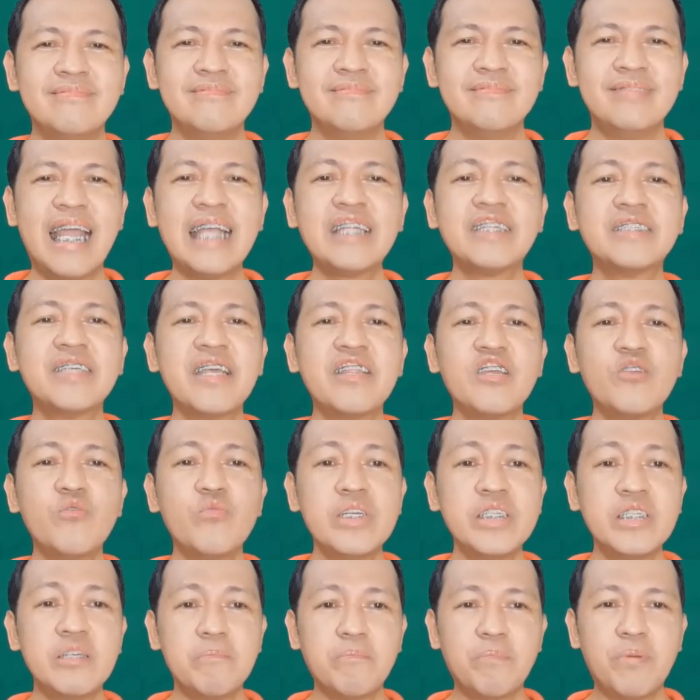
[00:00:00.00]
Let's say there
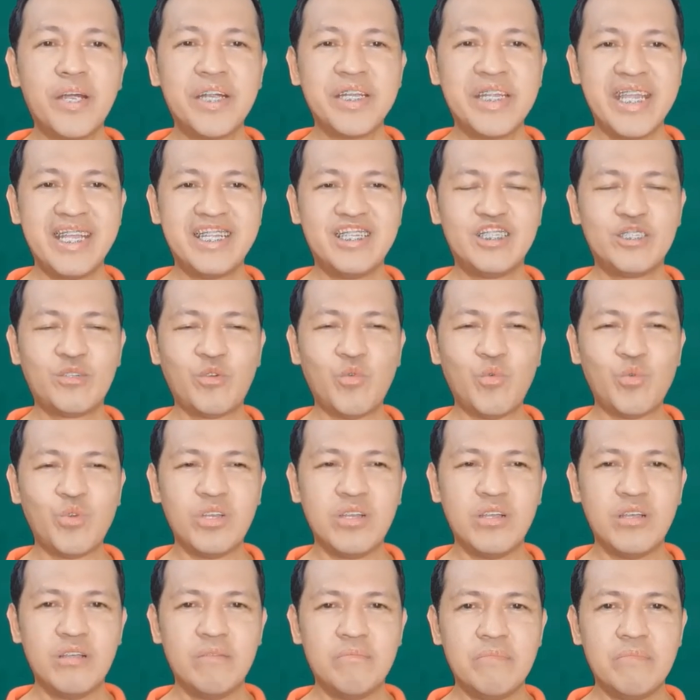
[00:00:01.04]
was a party at school.